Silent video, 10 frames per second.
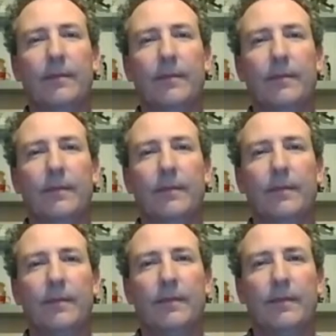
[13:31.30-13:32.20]

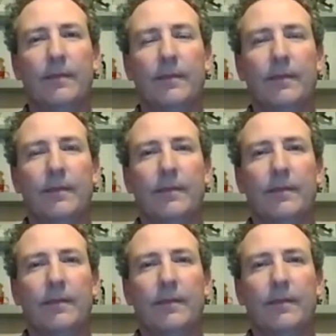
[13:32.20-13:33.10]

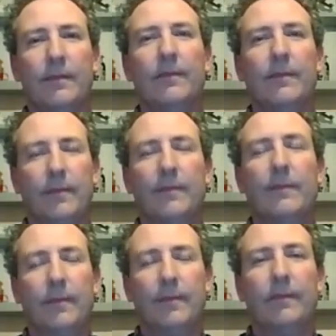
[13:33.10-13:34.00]

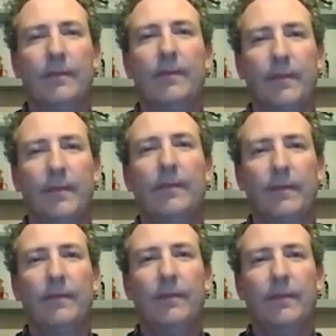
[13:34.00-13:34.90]

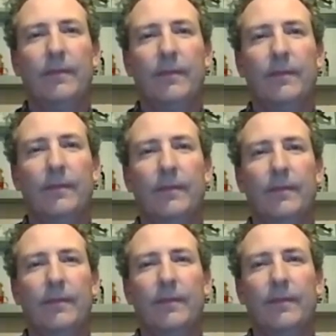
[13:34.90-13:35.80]

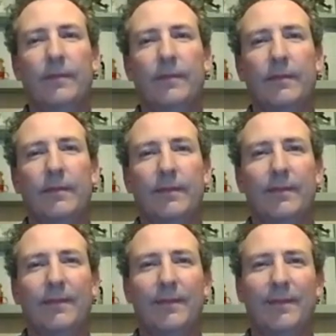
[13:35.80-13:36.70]

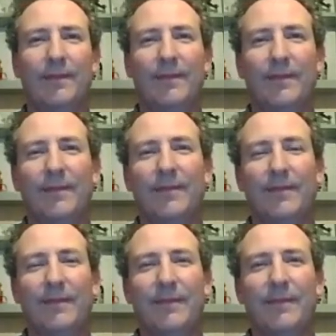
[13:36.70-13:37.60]

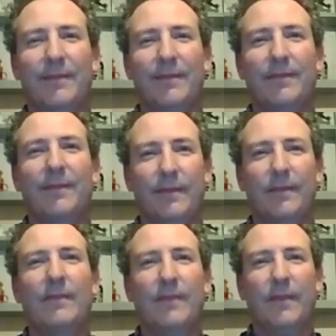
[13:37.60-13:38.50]

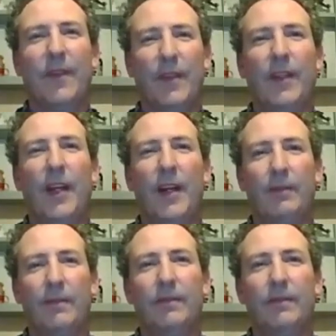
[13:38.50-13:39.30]
(silent)